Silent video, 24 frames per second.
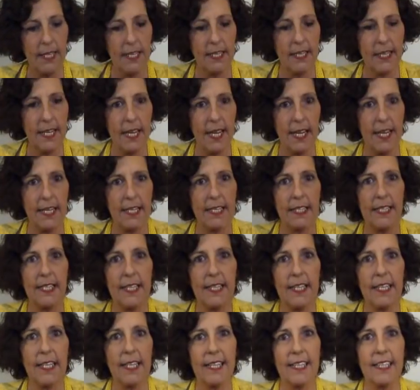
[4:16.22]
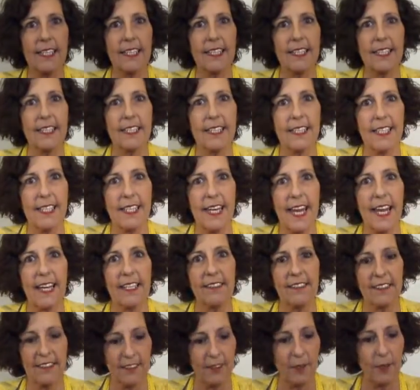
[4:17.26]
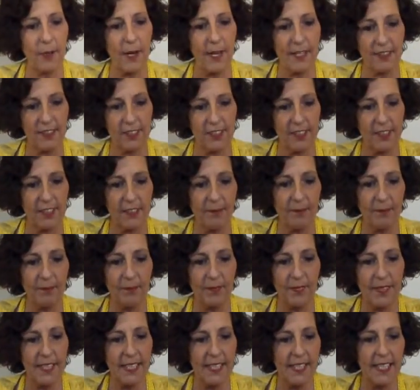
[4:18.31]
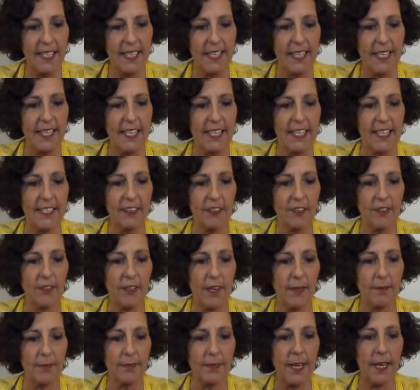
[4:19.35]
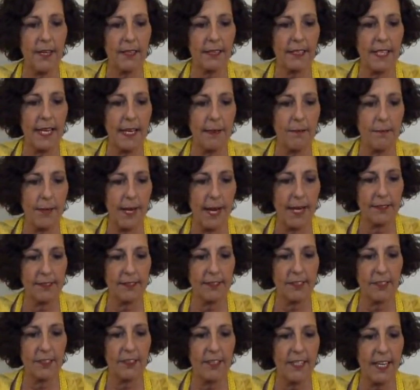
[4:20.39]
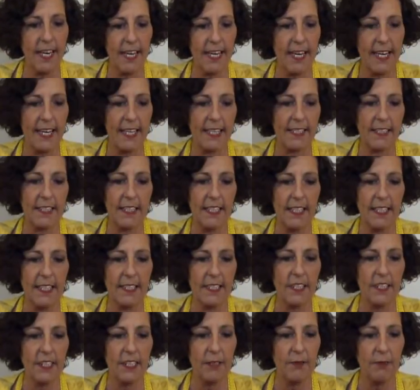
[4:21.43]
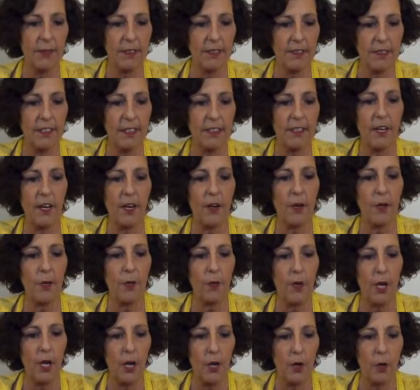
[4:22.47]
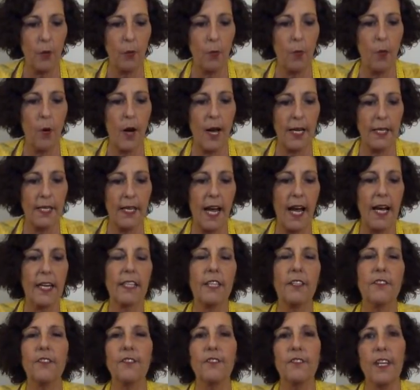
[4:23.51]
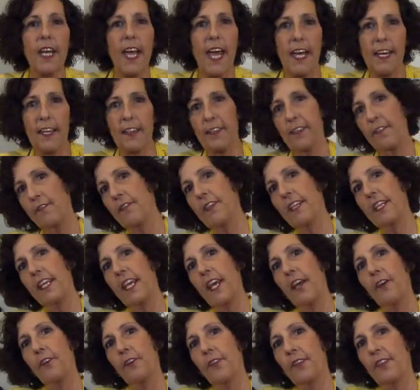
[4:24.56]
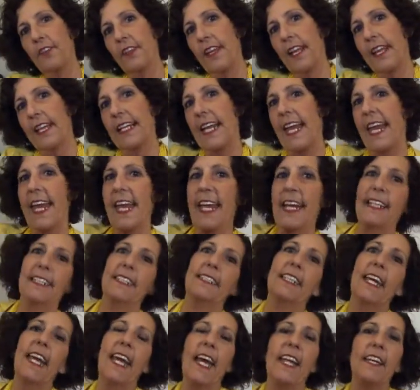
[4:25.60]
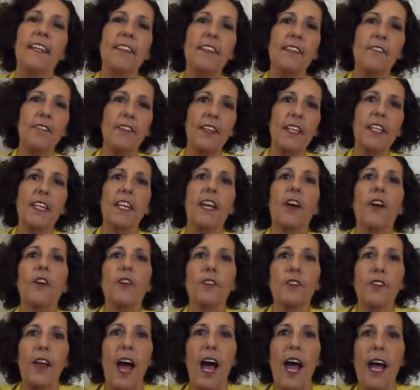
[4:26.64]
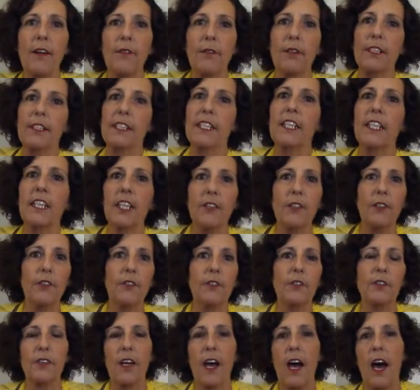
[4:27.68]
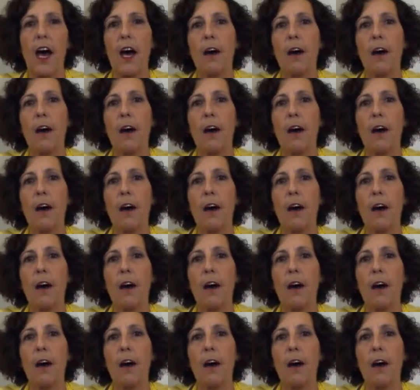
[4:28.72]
Then the next question is from Duct Tape Master, and she wants to know what I use to edit the videos. And to edit the videos, I really use